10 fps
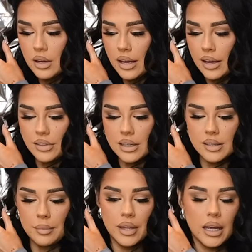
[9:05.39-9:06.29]
if that's
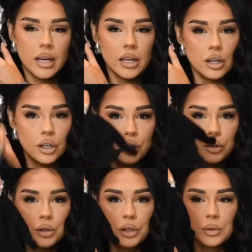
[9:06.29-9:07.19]
something
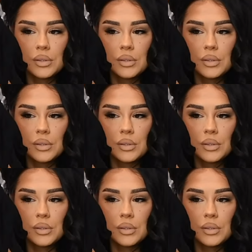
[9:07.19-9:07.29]
you use.